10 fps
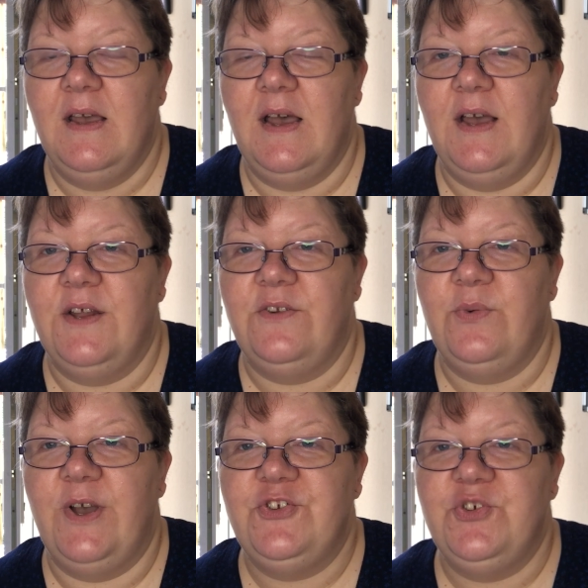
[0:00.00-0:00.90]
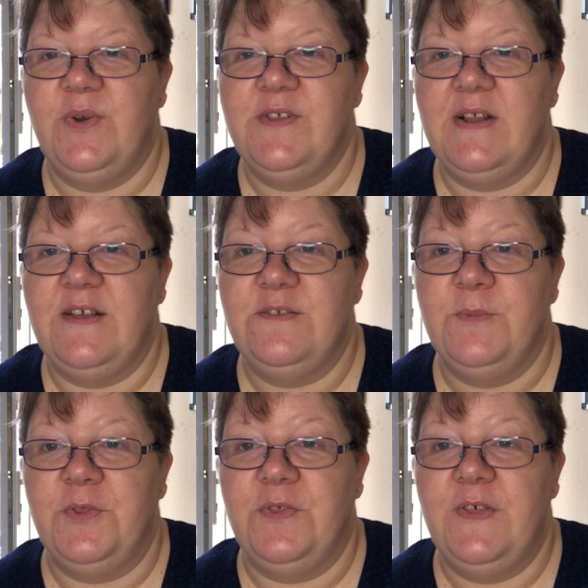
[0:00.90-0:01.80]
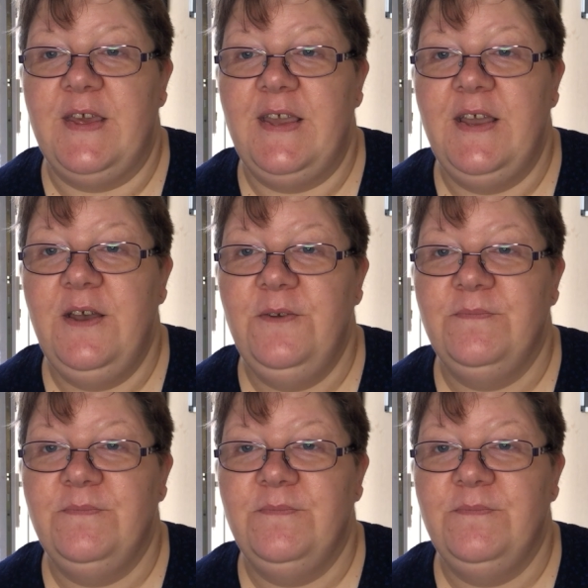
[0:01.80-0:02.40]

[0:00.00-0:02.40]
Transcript: And where she was last month here.